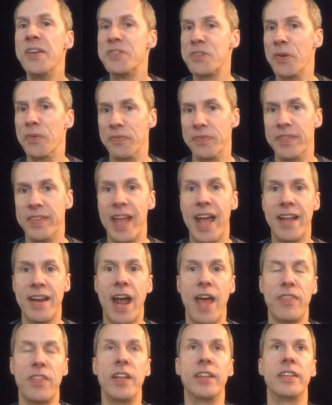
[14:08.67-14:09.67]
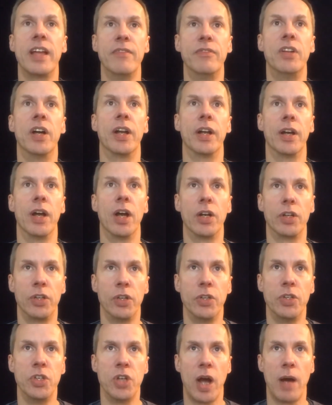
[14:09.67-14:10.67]
So I think they've done a
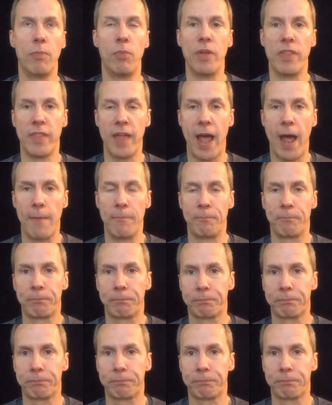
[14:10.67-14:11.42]
good job with that.